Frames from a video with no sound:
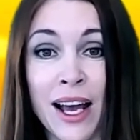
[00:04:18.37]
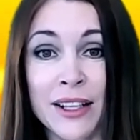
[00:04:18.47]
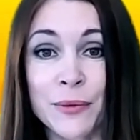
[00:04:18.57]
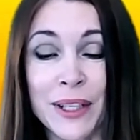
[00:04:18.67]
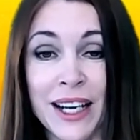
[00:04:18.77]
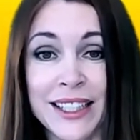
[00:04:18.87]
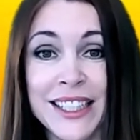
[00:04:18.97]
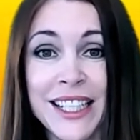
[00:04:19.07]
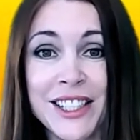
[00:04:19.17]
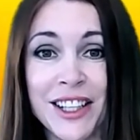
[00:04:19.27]
And when I
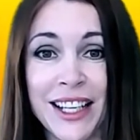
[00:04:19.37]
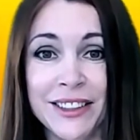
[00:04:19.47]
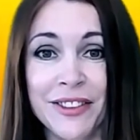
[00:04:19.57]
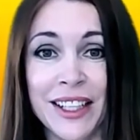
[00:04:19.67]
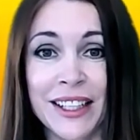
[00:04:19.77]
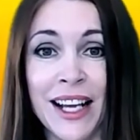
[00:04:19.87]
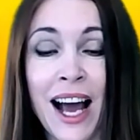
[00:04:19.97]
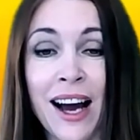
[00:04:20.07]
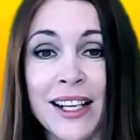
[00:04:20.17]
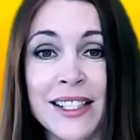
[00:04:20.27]
teach Latvian,
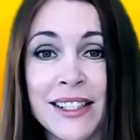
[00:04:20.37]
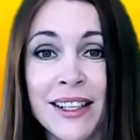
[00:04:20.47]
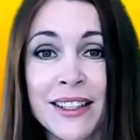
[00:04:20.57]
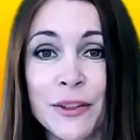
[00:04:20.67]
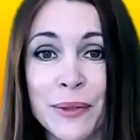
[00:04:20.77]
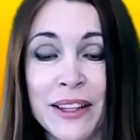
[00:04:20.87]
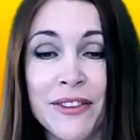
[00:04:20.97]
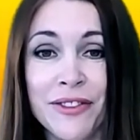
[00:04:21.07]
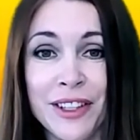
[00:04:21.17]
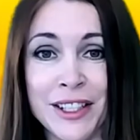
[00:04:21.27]
I start with
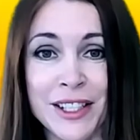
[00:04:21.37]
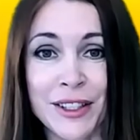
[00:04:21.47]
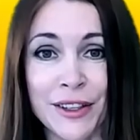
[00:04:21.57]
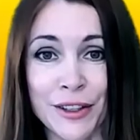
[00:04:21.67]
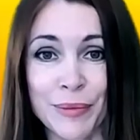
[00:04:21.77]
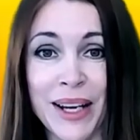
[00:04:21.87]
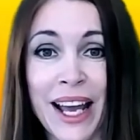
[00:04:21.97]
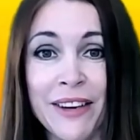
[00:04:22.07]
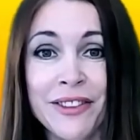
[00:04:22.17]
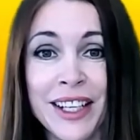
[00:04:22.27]
the first group,
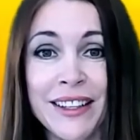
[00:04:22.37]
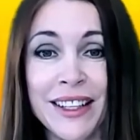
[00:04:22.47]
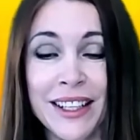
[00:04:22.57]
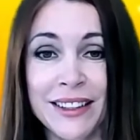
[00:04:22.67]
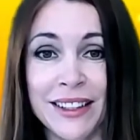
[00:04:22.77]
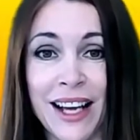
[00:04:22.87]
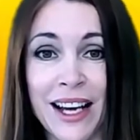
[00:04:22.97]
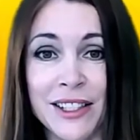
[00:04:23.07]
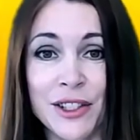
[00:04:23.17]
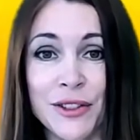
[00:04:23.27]
everything that
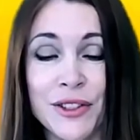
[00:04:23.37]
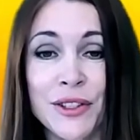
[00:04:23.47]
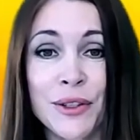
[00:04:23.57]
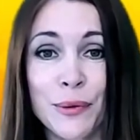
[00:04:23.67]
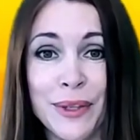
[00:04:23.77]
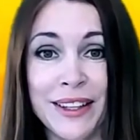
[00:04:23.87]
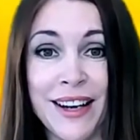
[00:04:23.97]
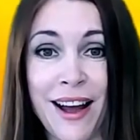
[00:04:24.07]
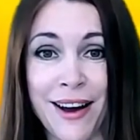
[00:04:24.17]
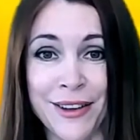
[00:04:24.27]
has to do with
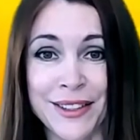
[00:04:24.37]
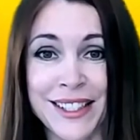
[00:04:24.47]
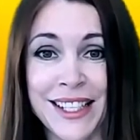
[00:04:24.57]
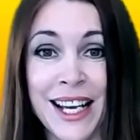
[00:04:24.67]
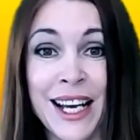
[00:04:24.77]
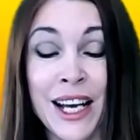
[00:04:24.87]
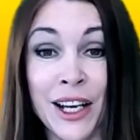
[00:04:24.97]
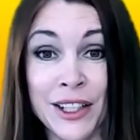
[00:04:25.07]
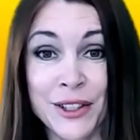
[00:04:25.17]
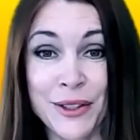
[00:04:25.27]
nouns.
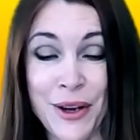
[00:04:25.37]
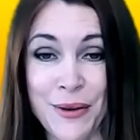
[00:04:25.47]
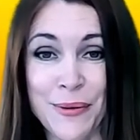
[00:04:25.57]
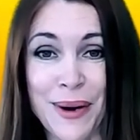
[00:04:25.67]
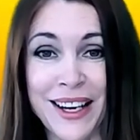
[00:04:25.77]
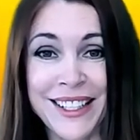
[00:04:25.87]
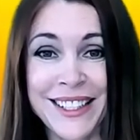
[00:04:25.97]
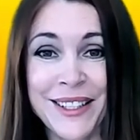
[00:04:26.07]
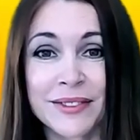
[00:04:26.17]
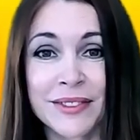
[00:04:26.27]
And you know
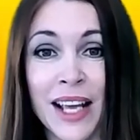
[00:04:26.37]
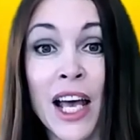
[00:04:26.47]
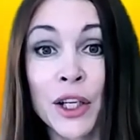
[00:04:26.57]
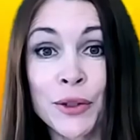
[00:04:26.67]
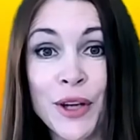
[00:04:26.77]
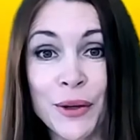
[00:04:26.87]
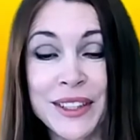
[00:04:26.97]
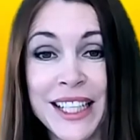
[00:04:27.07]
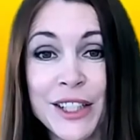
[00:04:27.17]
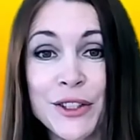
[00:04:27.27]
what? You
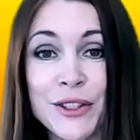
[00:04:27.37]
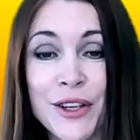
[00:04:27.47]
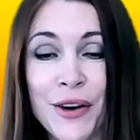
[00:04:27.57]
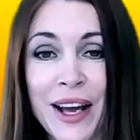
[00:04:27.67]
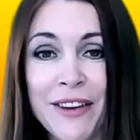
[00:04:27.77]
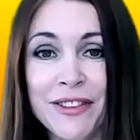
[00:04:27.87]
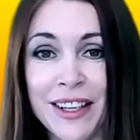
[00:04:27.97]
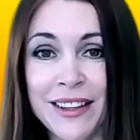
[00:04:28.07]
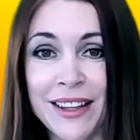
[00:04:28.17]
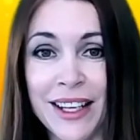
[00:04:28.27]
don't need to know
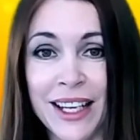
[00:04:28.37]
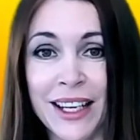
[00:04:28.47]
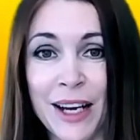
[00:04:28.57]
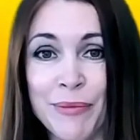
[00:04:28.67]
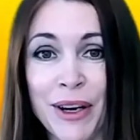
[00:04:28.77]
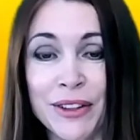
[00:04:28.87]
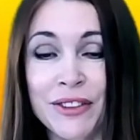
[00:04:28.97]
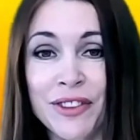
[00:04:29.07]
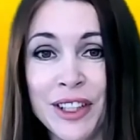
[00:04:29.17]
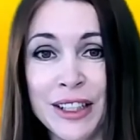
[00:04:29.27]
everything about
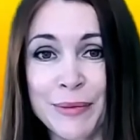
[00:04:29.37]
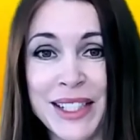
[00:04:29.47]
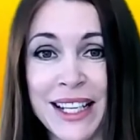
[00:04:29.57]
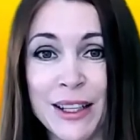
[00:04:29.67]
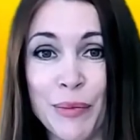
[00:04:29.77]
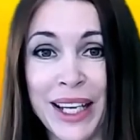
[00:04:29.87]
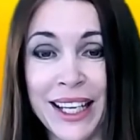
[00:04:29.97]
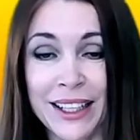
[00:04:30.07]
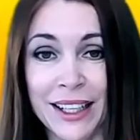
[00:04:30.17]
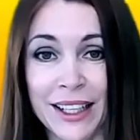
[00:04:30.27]
verbs at the
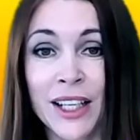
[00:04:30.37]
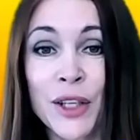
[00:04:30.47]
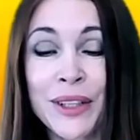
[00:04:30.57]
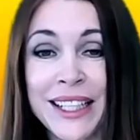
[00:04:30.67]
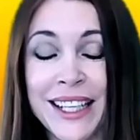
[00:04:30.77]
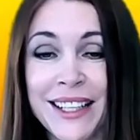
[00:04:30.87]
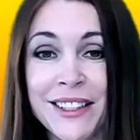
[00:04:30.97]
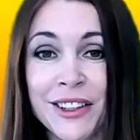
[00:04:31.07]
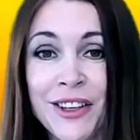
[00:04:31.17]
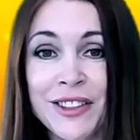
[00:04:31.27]
beginning. You can
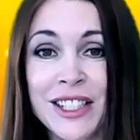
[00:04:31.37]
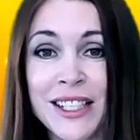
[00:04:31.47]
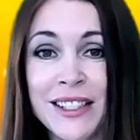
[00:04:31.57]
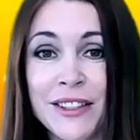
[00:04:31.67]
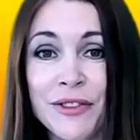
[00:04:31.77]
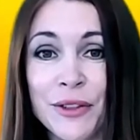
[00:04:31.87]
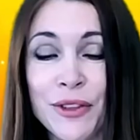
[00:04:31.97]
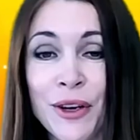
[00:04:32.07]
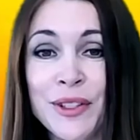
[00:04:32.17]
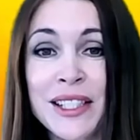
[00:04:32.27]
get along just if you
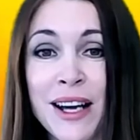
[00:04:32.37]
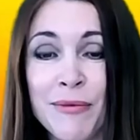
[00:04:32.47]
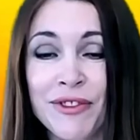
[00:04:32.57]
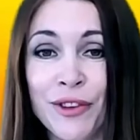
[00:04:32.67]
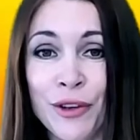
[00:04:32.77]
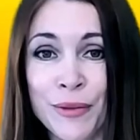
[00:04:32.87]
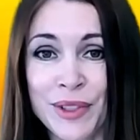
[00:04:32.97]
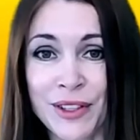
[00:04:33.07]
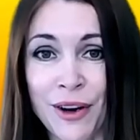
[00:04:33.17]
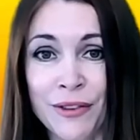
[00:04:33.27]
know some
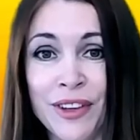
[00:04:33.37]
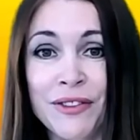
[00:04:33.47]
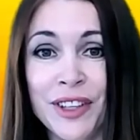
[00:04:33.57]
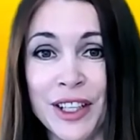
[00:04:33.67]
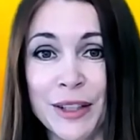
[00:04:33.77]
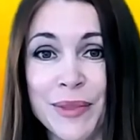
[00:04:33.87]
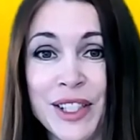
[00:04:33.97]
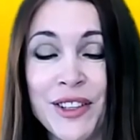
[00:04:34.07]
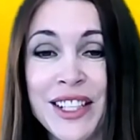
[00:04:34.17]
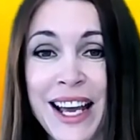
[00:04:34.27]
forms of
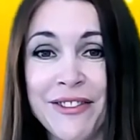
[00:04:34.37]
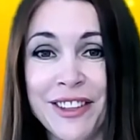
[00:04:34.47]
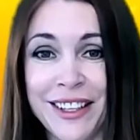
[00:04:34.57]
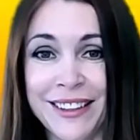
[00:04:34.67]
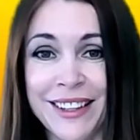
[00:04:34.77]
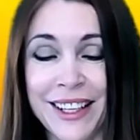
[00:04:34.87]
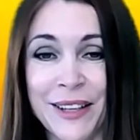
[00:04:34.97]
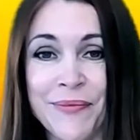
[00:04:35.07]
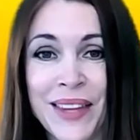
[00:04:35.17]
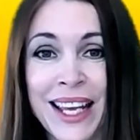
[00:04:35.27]
verbs, not everything.